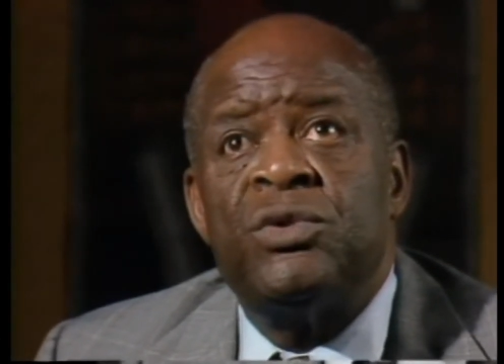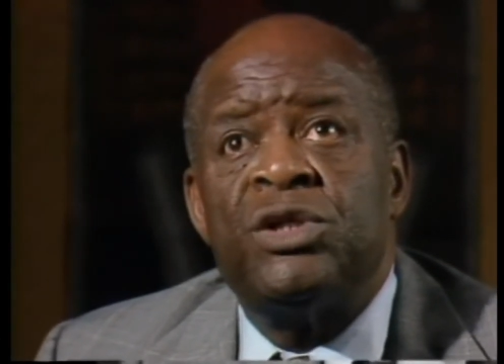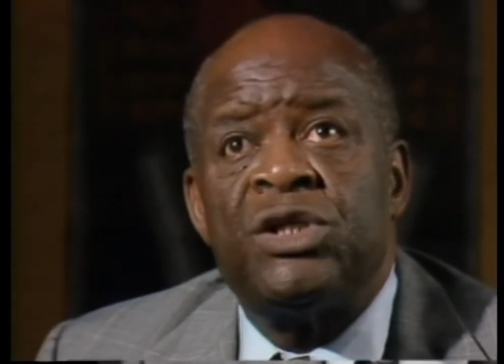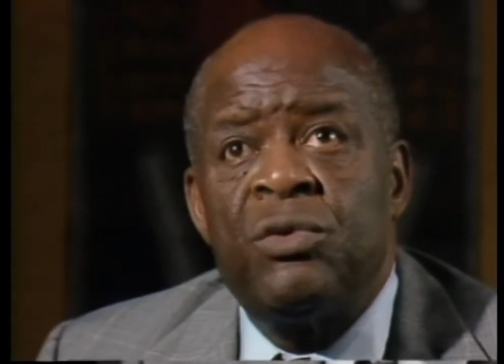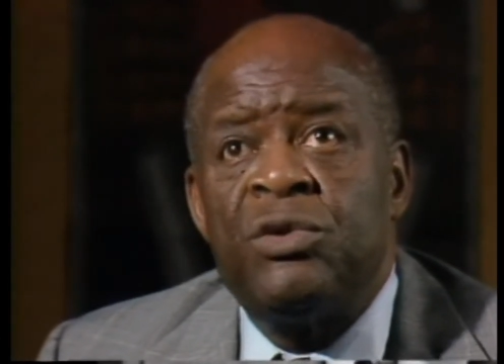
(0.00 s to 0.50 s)

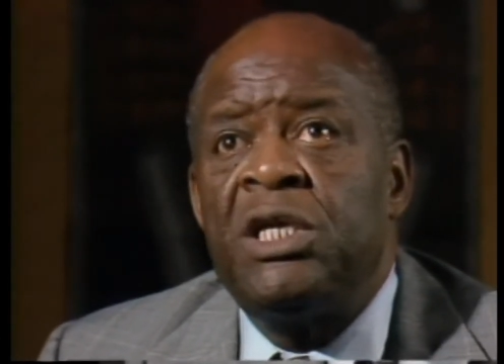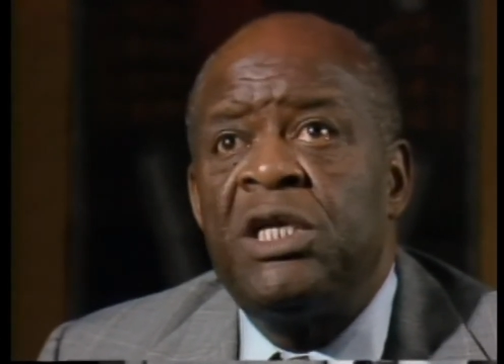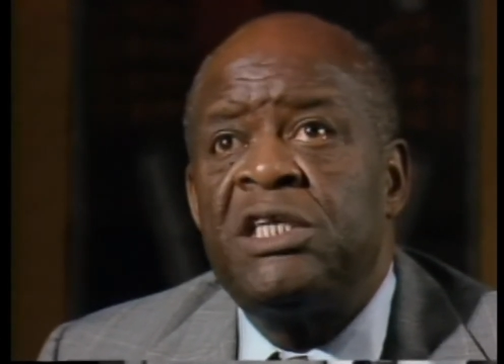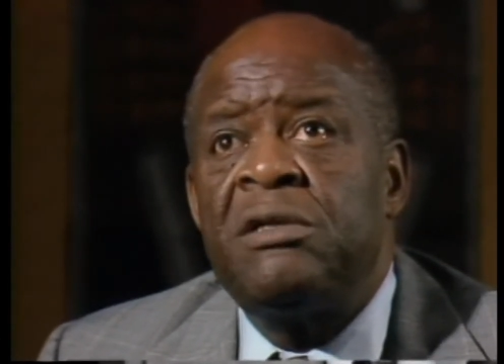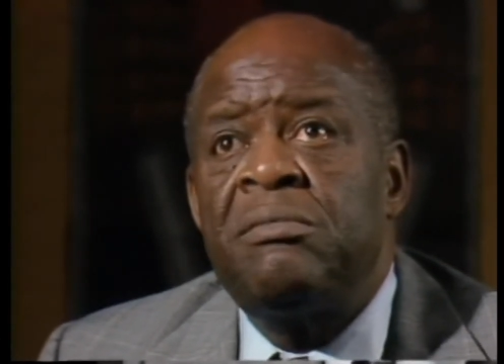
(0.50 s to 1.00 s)

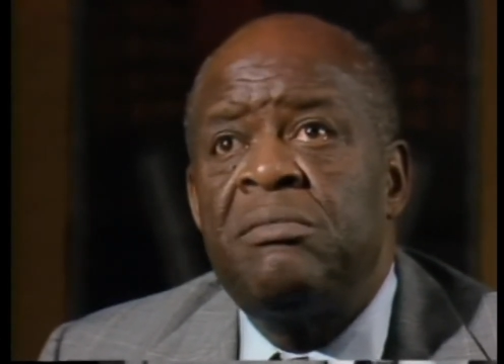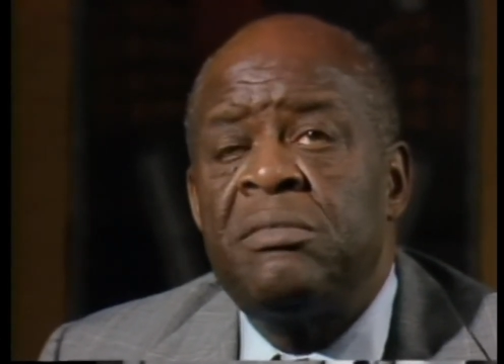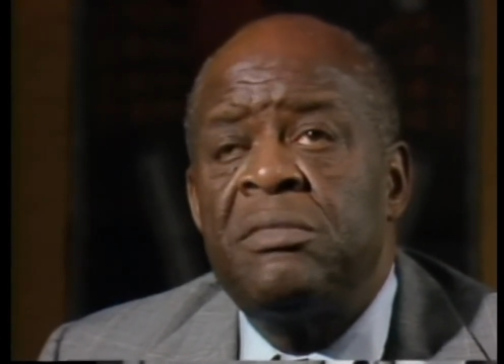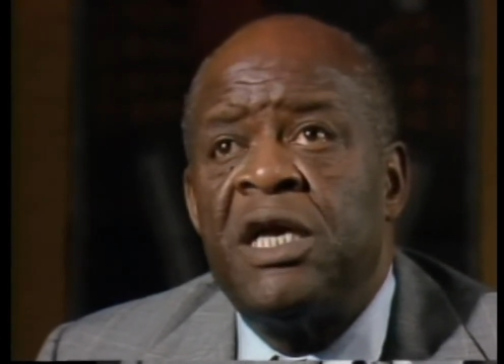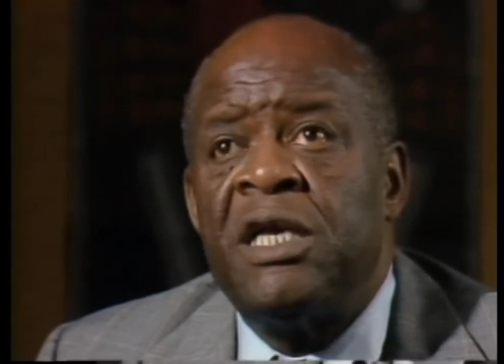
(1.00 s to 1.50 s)

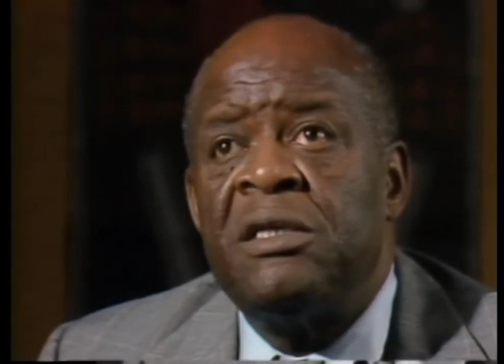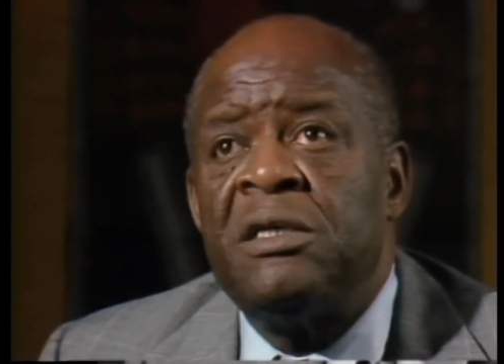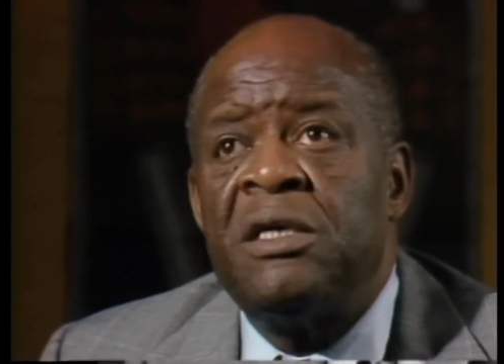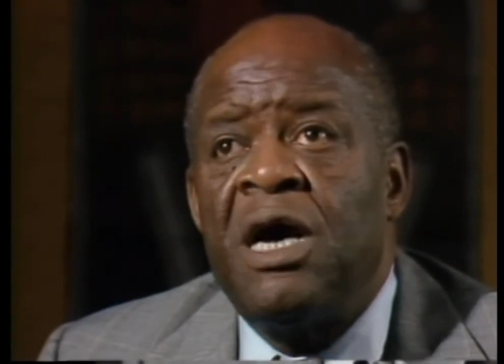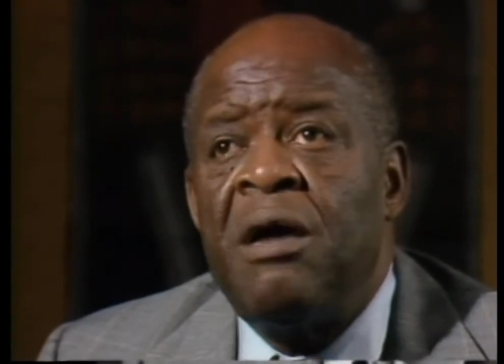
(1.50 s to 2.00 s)
socialism and
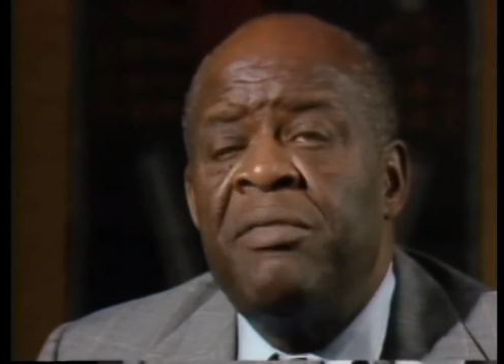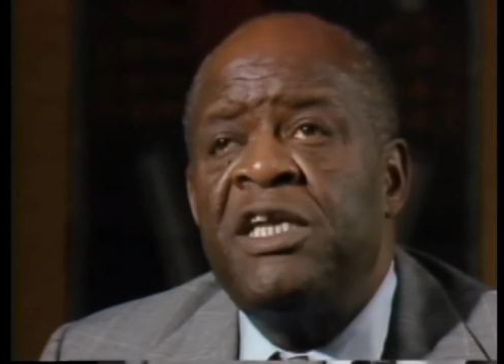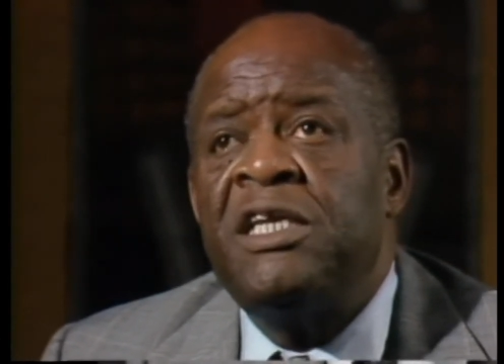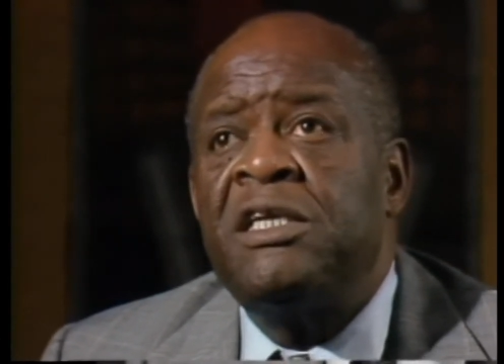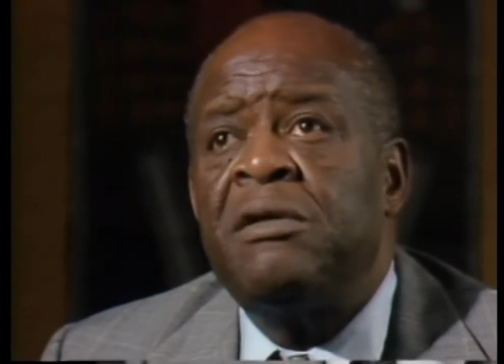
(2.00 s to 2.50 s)

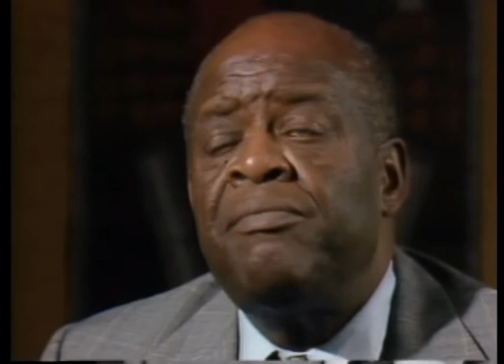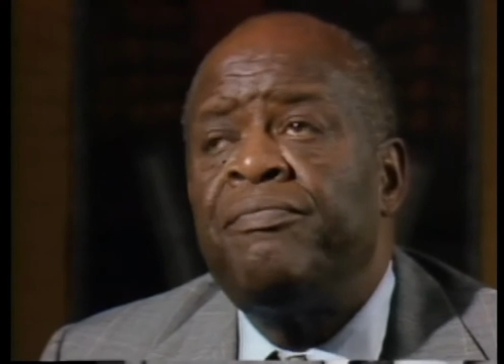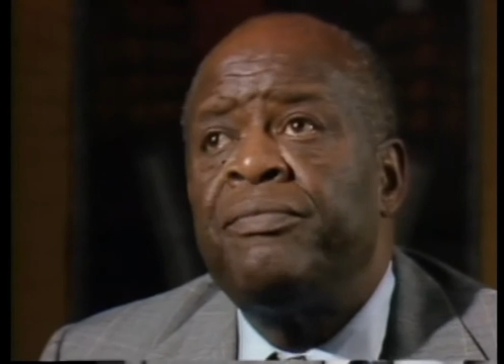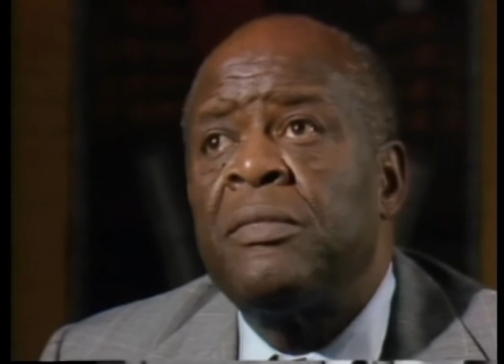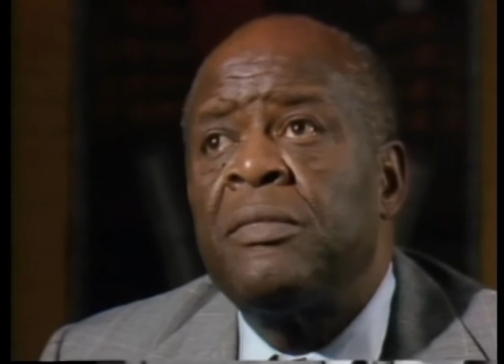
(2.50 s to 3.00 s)
communism